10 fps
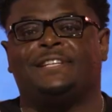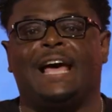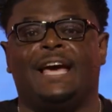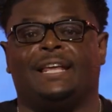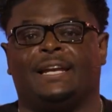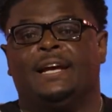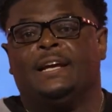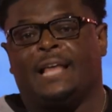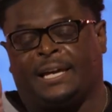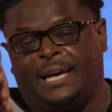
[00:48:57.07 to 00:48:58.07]
is the day
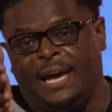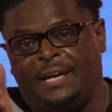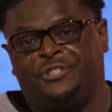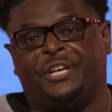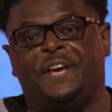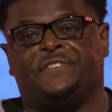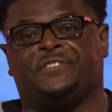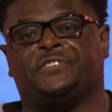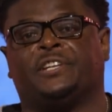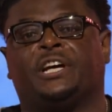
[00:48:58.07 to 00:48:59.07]
that King
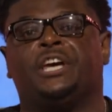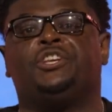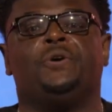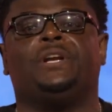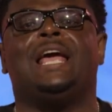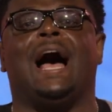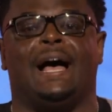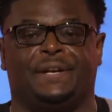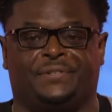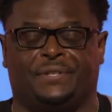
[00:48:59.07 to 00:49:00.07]
Jesus is looking you in the
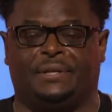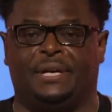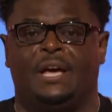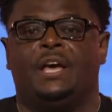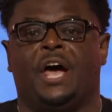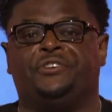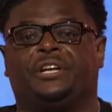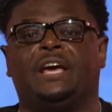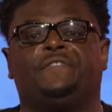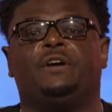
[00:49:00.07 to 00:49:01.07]
eyes. And you're
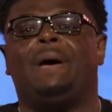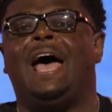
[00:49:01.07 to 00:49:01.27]
giving Him